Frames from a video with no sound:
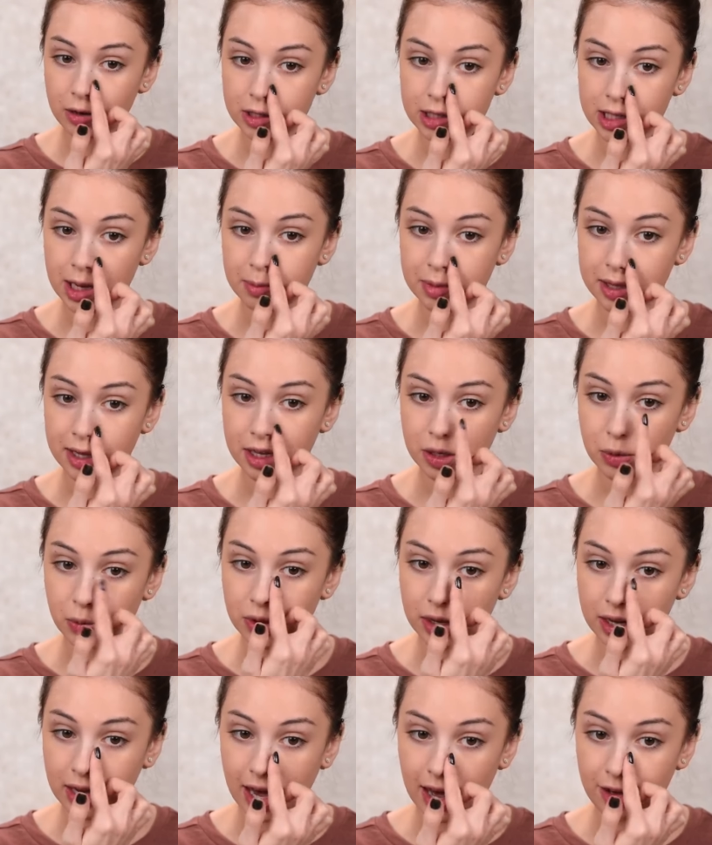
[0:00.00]
or something that you
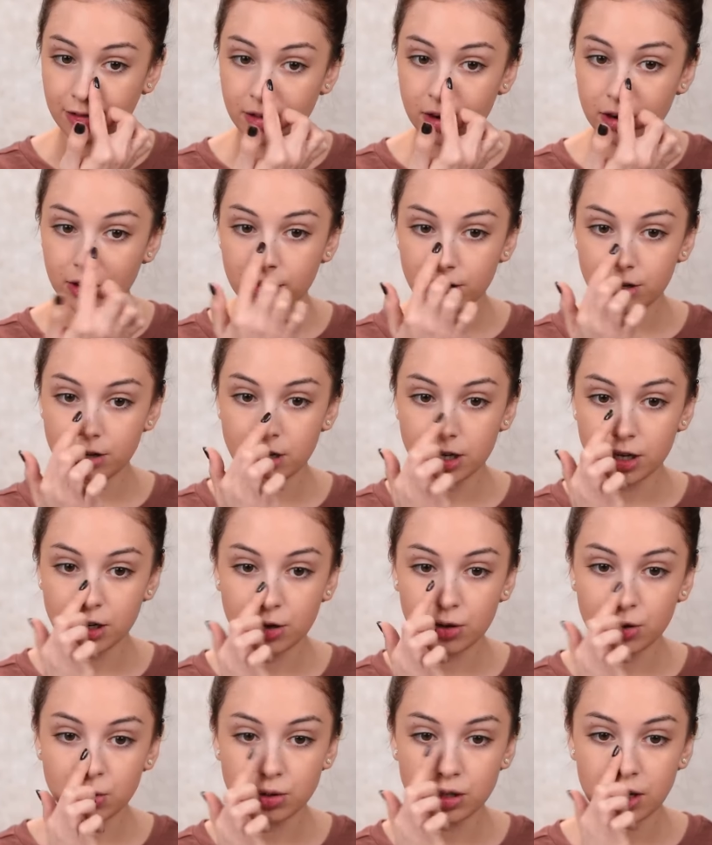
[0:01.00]
wanna cover on your
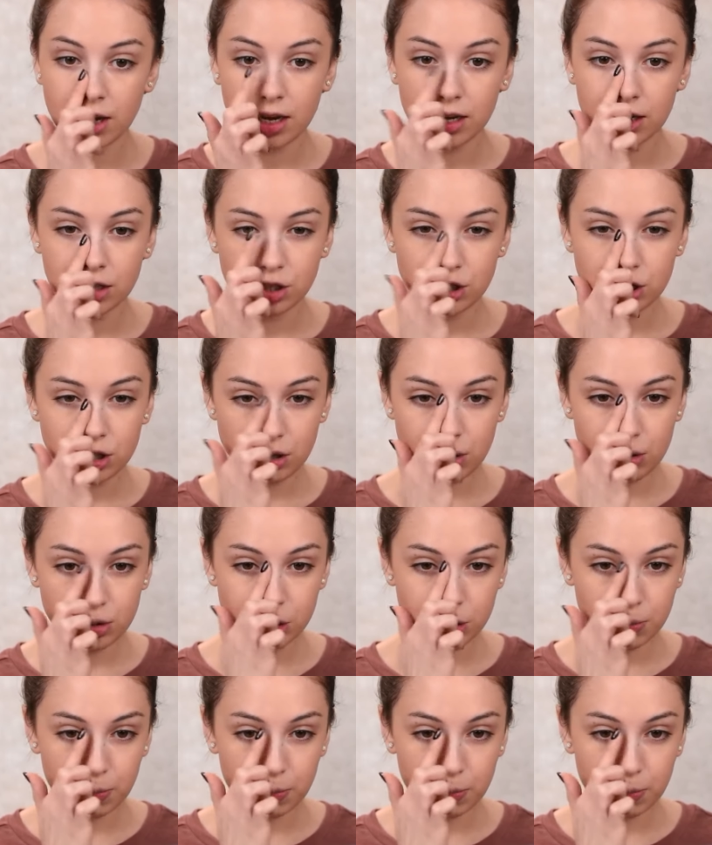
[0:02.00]
nose, just do